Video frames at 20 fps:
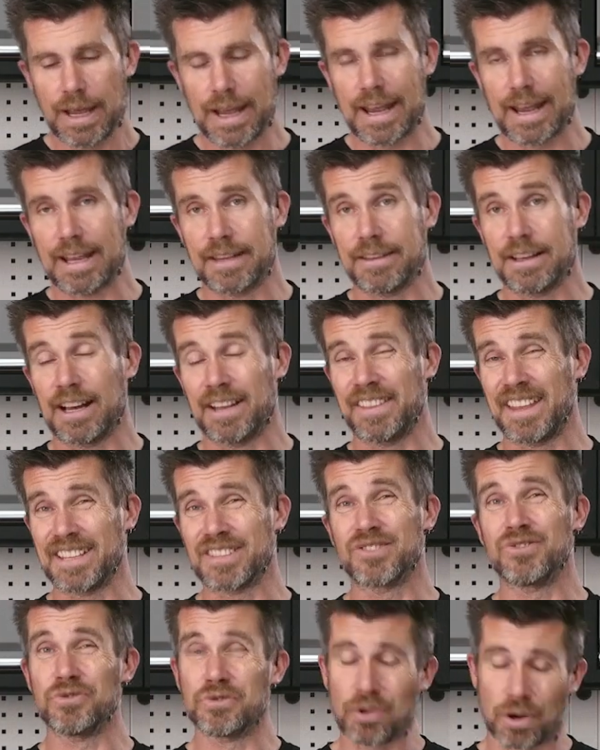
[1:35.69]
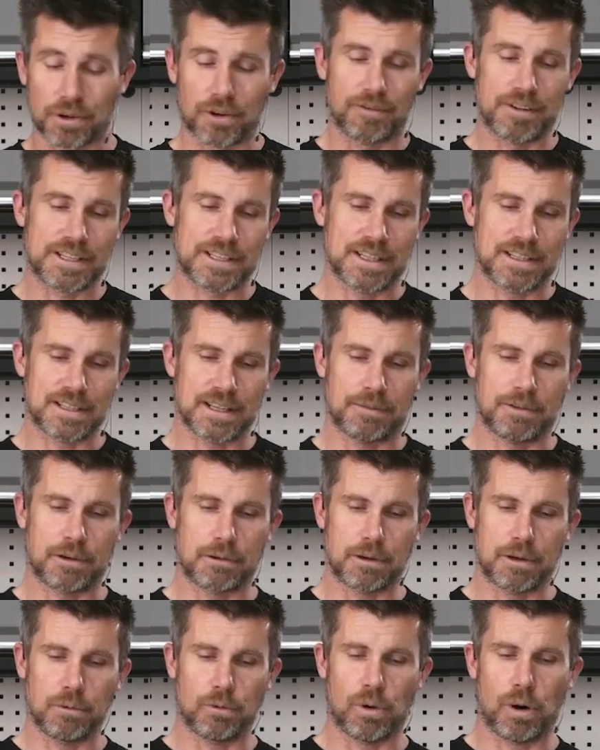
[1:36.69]
and uh, that's not obviously something
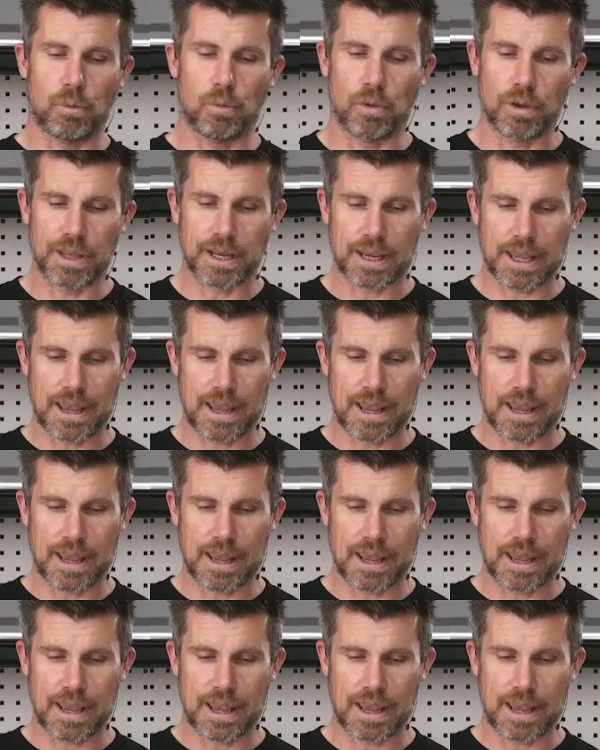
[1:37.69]
we want with a